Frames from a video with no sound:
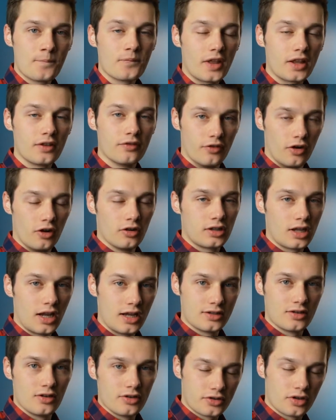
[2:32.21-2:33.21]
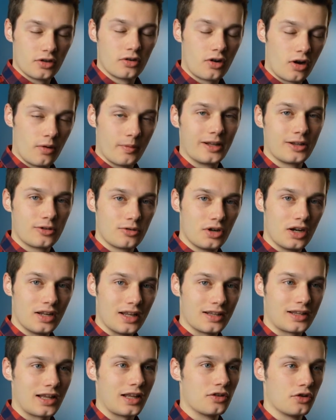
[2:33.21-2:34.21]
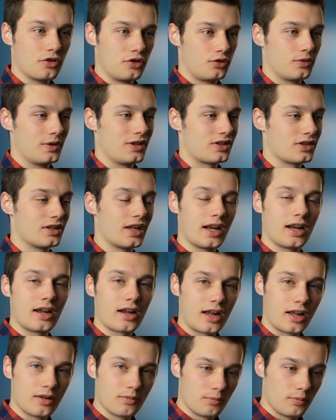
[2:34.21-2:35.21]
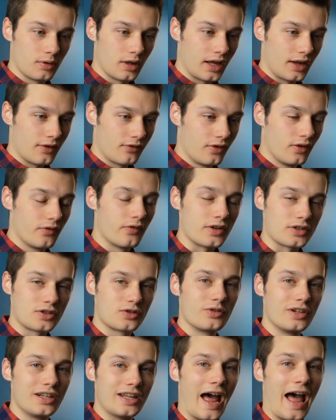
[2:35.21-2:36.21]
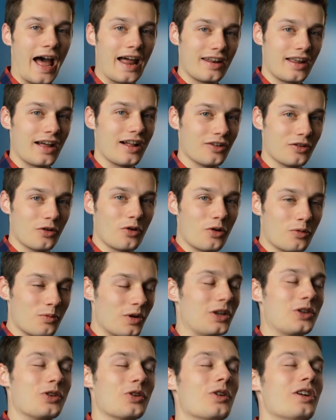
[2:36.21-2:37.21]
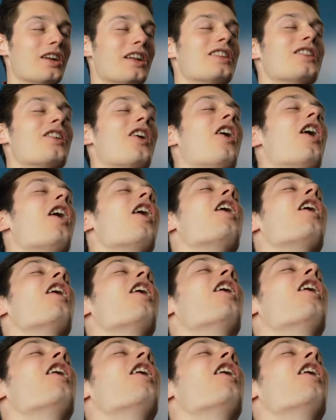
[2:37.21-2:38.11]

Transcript: that volta is also coming to the nintendo switch then i can play fifa street handheld on my toilet ah oh,